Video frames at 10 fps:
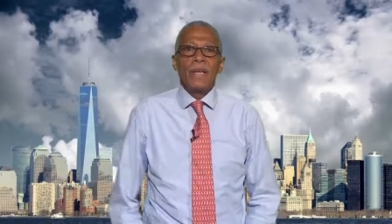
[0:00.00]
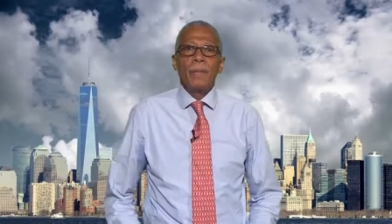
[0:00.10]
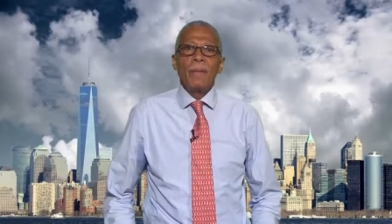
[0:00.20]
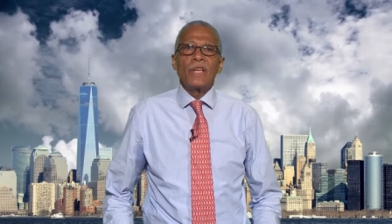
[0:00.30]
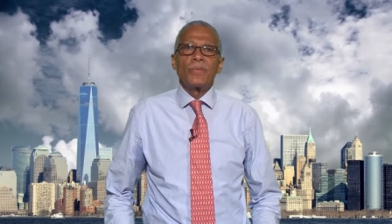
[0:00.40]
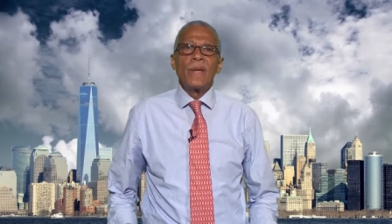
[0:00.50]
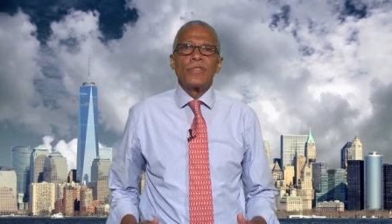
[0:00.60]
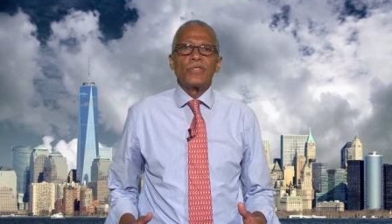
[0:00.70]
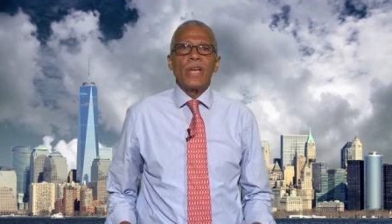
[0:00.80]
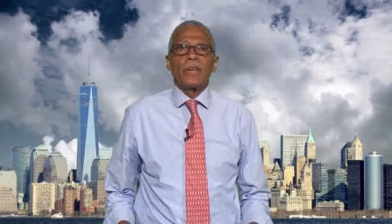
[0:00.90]
It makes me
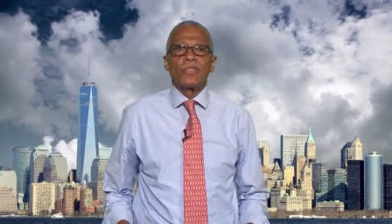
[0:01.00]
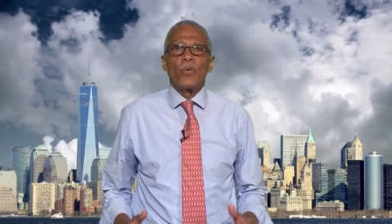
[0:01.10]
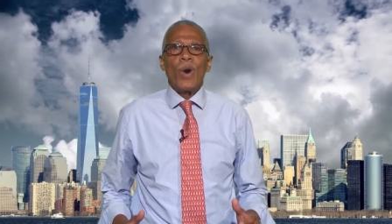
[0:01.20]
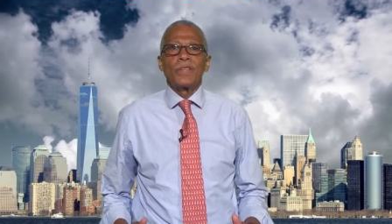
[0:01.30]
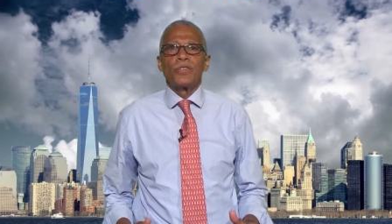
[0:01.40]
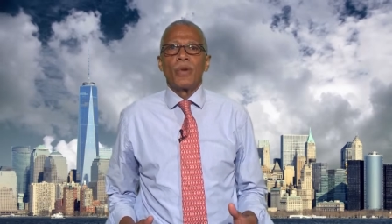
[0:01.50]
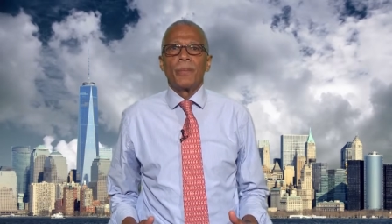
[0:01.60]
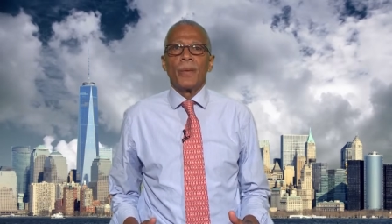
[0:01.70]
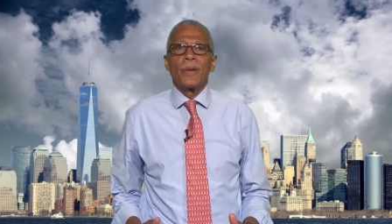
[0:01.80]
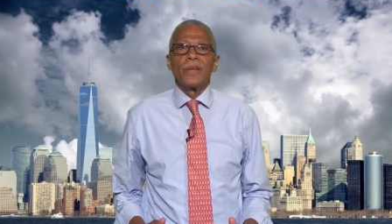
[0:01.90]
sick to watch the
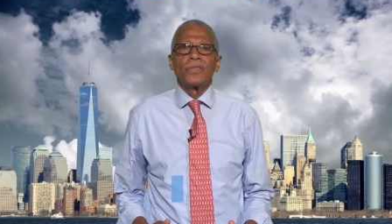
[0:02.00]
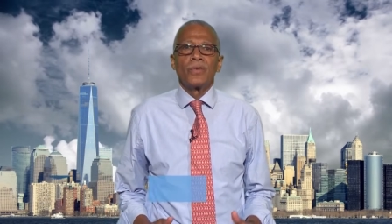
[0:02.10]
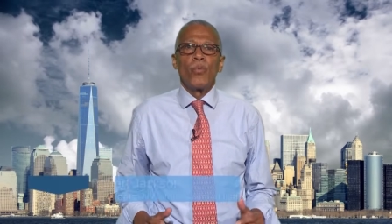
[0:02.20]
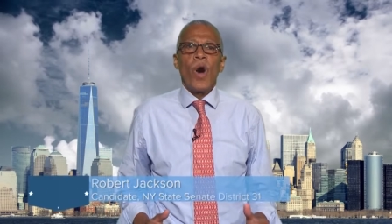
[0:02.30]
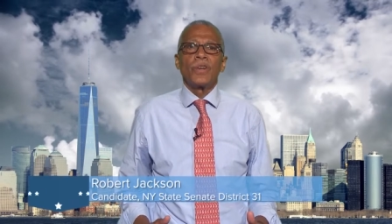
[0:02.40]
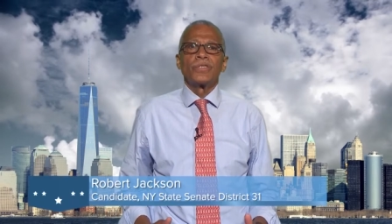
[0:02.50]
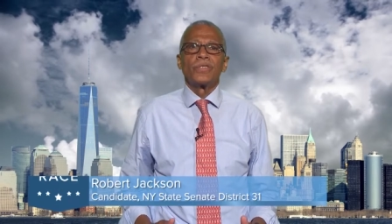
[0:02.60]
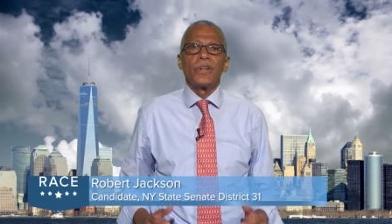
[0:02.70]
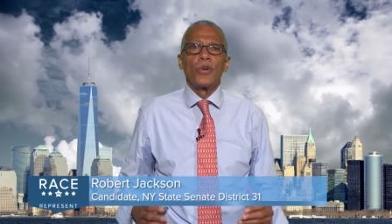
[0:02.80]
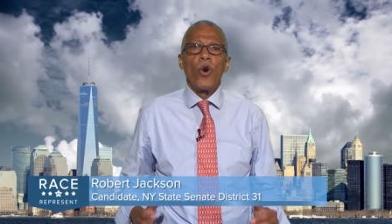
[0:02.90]
Republicans in
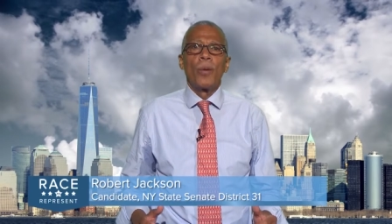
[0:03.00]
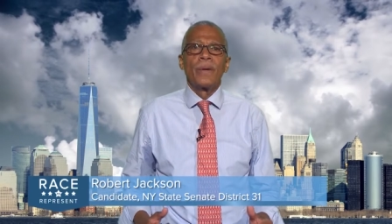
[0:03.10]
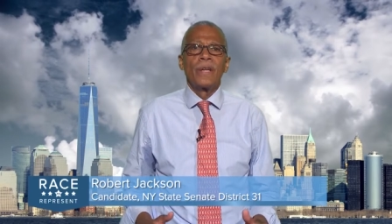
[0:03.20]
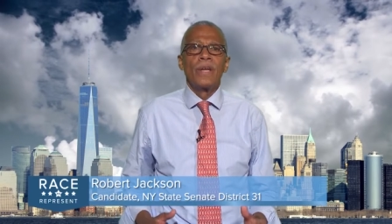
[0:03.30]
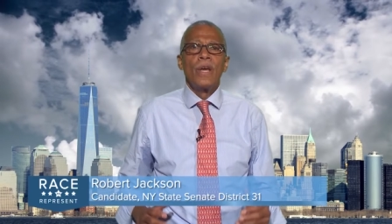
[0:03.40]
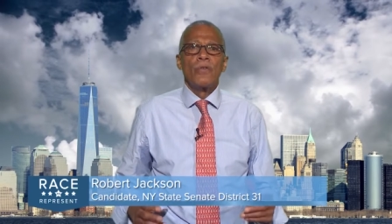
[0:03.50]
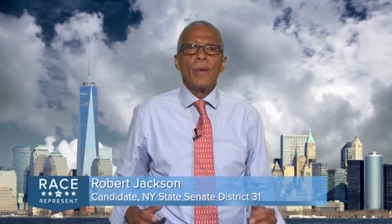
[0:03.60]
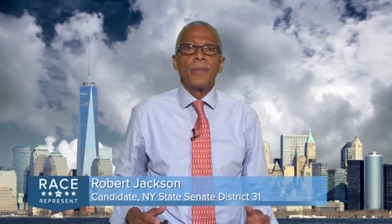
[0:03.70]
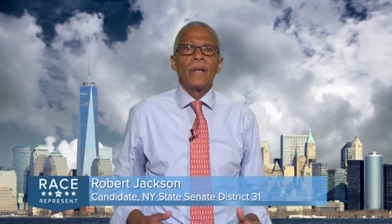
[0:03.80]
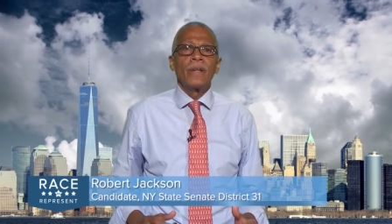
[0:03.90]
Washington and Albany
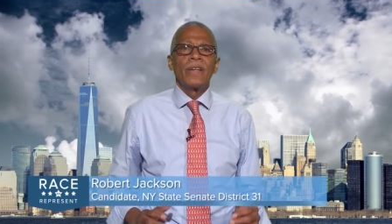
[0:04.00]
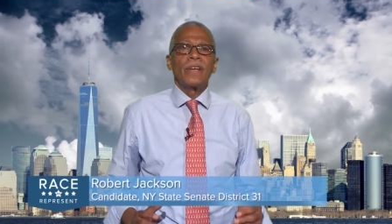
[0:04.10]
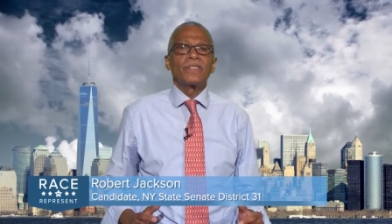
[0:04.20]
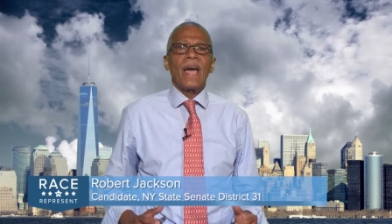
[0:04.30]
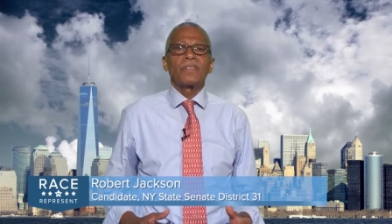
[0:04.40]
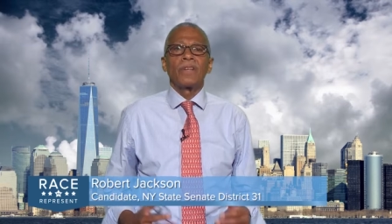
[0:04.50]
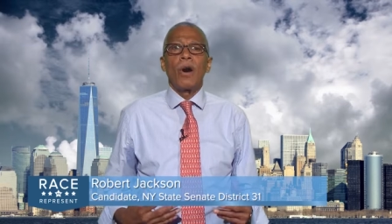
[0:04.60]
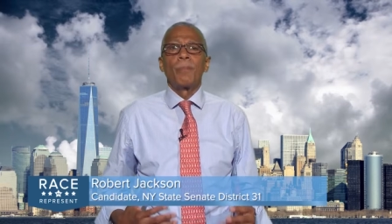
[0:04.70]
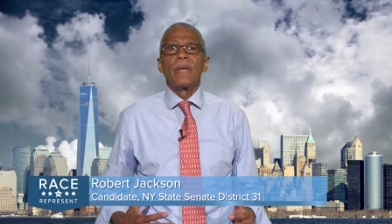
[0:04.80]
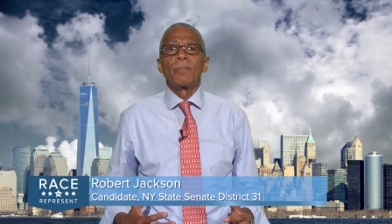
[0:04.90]
repeatedly attacking
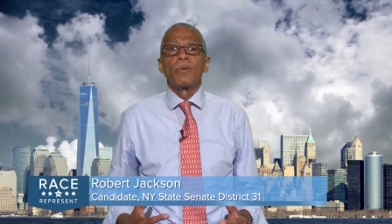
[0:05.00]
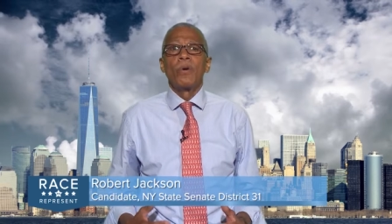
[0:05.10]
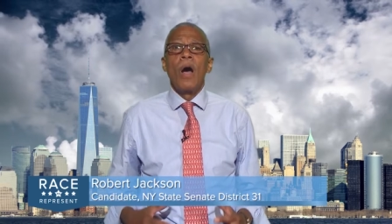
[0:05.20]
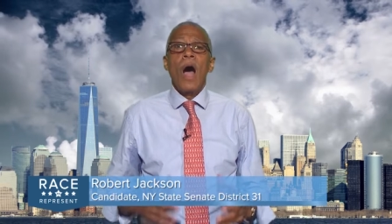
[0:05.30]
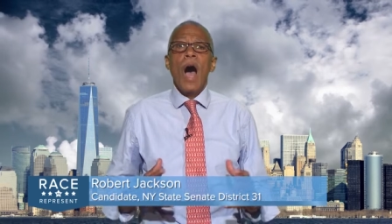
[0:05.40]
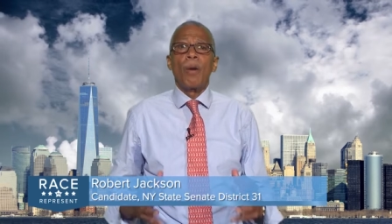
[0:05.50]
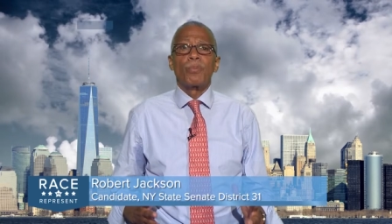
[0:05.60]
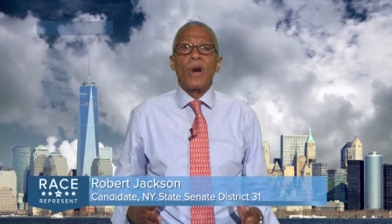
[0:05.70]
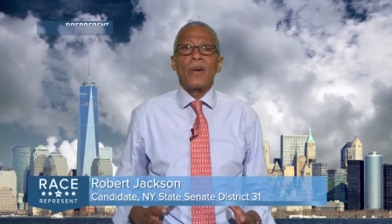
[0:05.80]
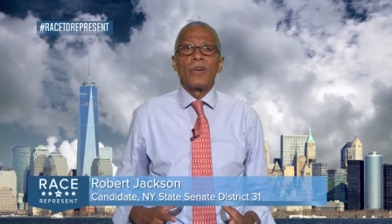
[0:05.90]
our people, our
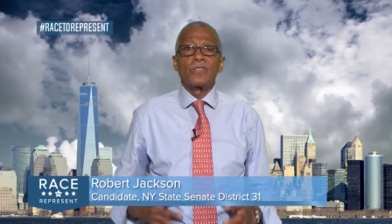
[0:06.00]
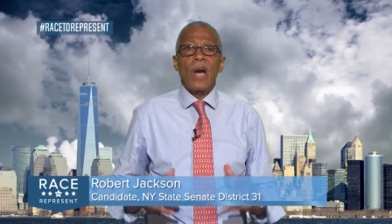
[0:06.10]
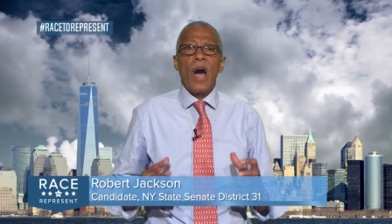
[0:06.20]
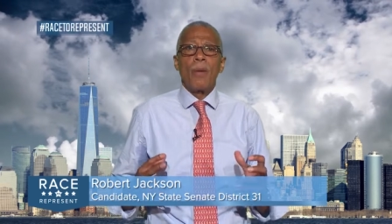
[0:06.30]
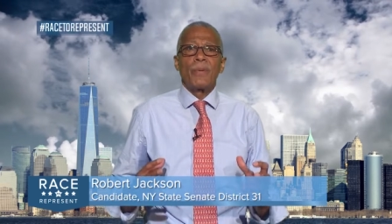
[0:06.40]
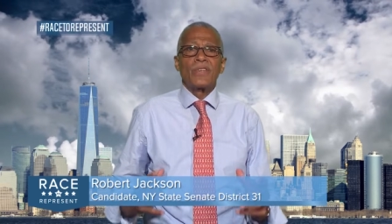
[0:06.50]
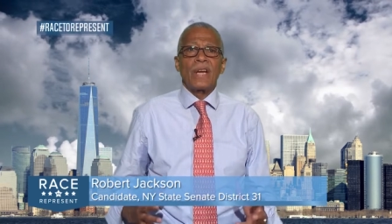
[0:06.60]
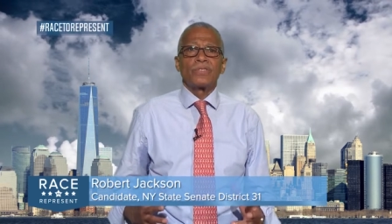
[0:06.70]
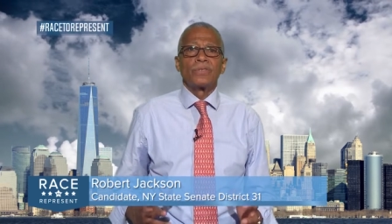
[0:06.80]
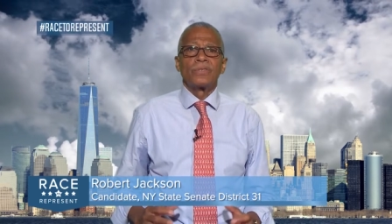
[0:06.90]
progress, our
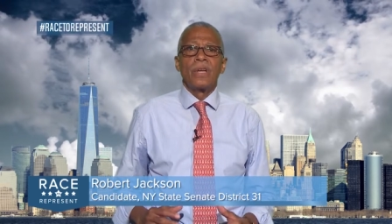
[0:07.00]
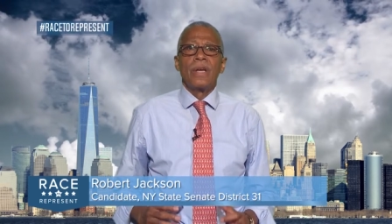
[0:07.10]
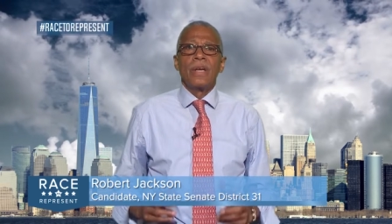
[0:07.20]
protections.